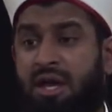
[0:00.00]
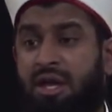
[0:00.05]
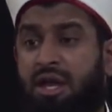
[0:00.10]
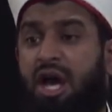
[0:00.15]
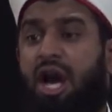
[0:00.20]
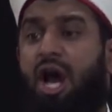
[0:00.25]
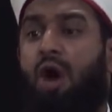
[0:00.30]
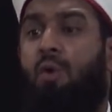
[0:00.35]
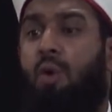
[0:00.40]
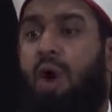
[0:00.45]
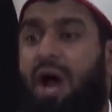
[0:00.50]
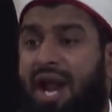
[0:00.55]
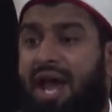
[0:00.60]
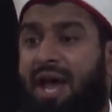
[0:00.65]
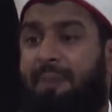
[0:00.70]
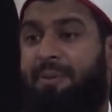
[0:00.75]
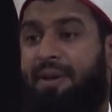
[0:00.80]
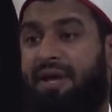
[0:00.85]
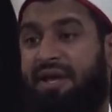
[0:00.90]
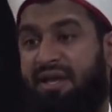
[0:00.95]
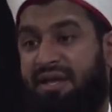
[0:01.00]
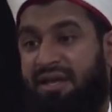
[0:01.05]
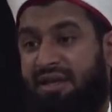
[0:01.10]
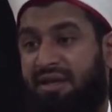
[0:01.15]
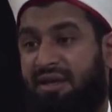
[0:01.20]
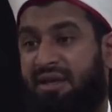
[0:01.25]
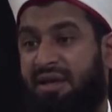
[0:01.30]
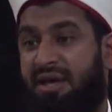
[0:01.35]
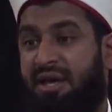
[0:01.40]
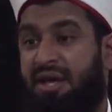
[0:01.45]
You're a wannabe.
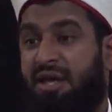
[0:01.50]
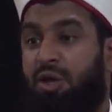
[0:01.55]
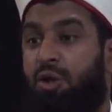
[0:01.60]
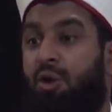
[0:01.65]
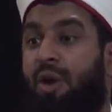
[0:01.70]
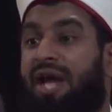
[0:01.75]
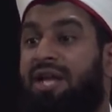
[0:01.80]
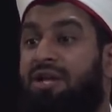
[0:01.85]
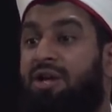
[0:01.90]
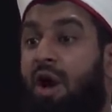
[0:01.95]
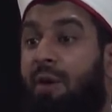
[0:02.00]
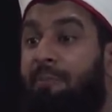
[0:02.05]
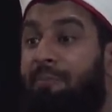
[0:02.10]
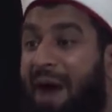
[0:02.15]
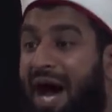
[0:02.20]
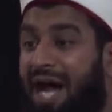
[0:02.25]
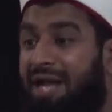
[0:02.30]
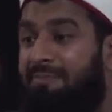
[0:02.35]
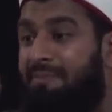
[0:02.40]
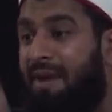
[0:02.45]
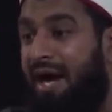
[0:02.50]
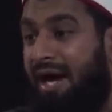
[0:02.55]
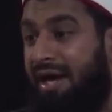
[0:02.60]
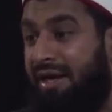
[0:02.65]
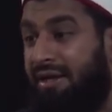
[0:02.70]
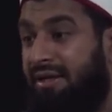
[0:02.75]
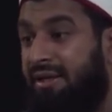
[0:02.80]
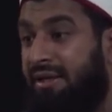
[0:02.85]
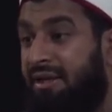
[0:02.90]
You ain't no bad man.